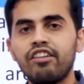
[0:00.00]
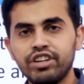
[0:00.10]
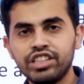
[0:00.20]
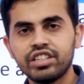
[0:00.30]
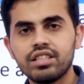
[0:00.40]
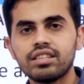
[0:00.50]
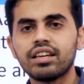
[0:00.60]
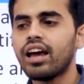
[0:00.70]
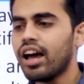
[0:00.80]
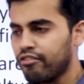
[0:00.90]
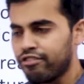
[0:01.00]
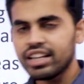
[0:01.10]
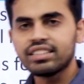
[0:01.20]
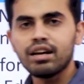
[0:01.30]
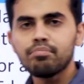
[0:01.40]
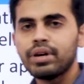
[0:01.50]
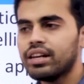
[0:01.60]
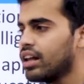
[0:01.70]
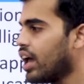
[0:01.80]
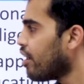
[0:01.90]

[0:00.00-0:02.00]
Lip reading: efficiency, for example,